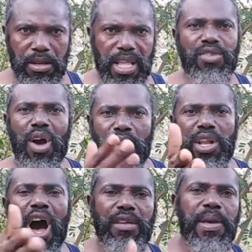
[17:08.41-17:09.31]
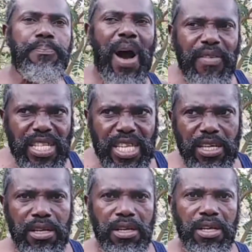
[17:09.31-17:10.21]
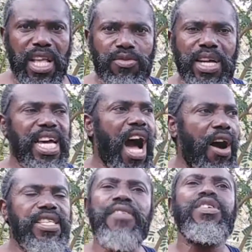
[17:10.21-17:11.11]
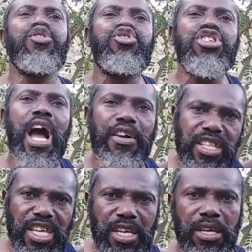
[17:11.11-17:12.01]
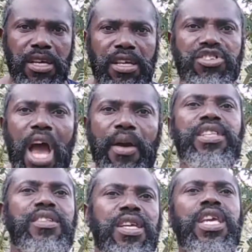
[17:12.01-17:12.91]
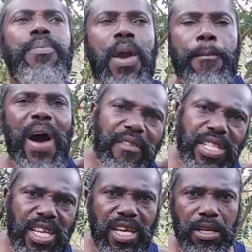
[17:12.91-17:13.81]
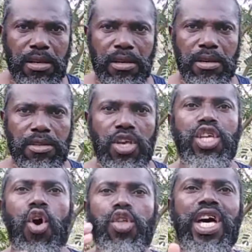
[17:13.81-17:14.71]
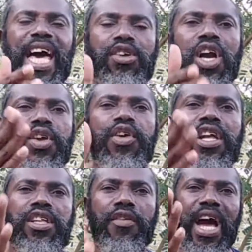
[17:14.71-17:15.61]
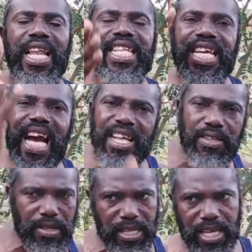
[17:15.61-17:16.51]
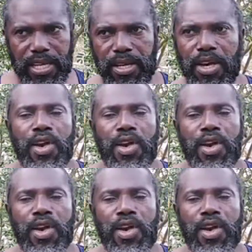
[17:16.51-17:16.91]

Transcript: That's why you've always been poverty. That's why they are giving you charity. Charity is to keep you in poverty. So you don't know that you can create your reality consciously.